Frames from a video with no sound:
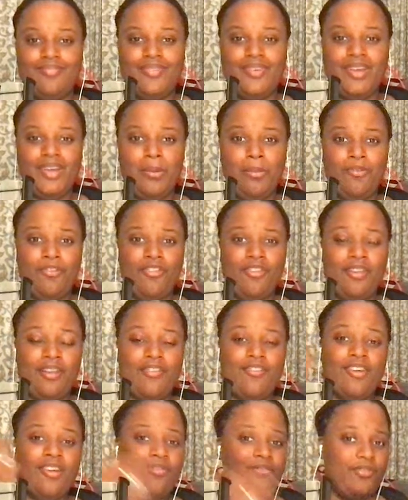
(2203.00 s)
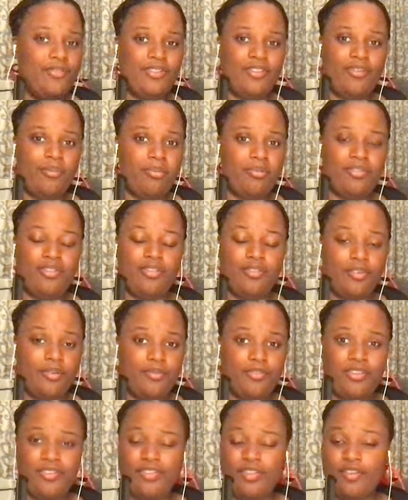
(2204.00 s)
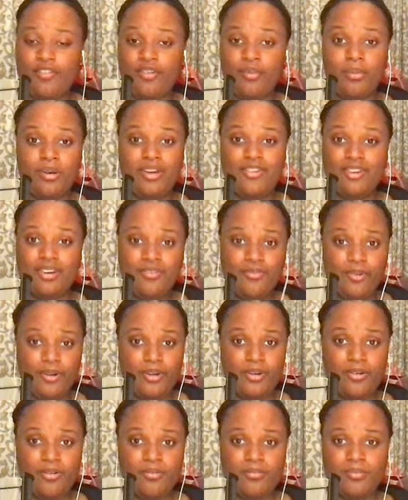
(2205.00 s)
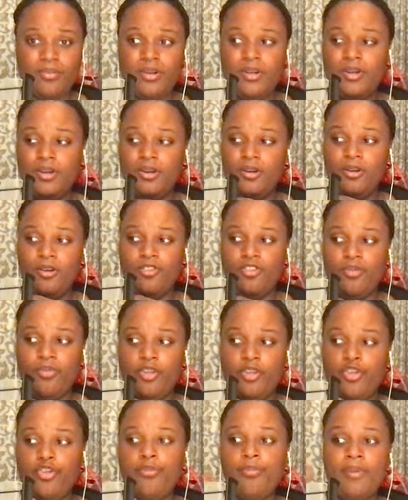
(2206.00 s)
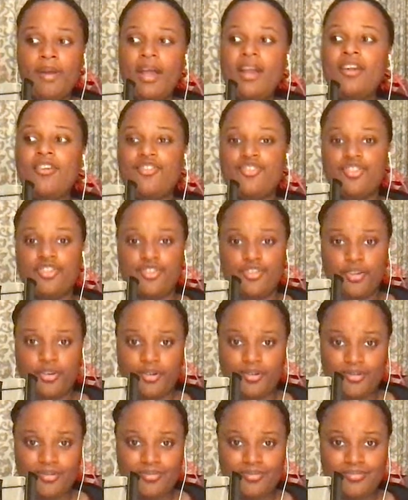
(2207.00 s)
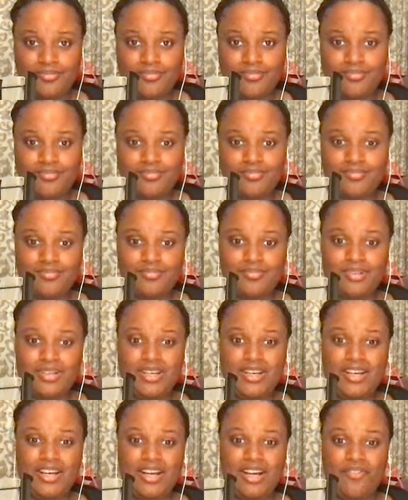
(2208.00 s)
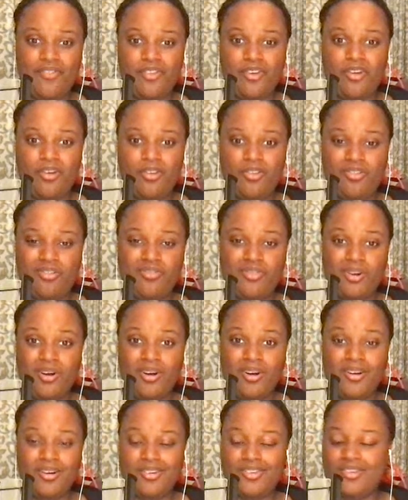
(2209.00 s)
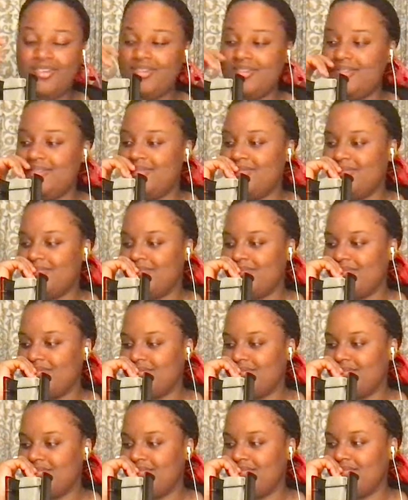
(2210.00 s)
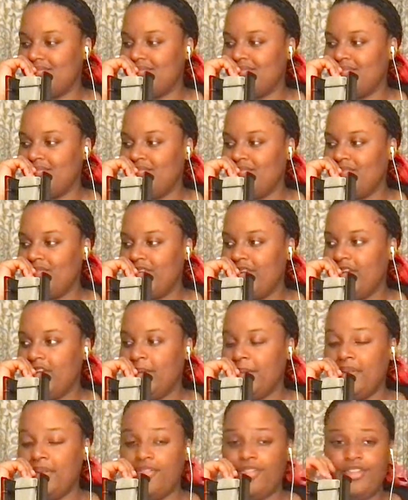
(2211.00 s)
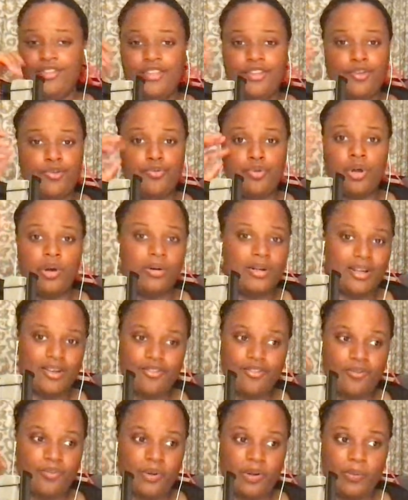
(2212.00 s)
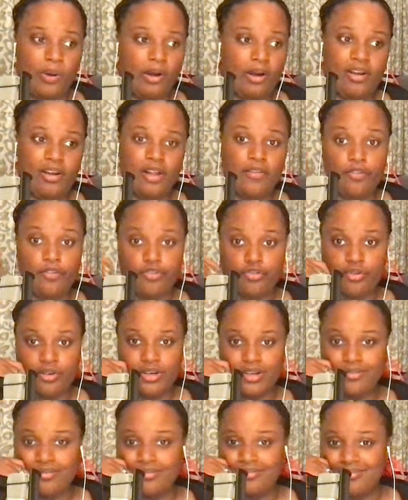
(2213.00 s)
It can be something somebody did for you, or something you managed to do out of the goodness of your heart. It could be a thing that you noticed while you're walking down the street.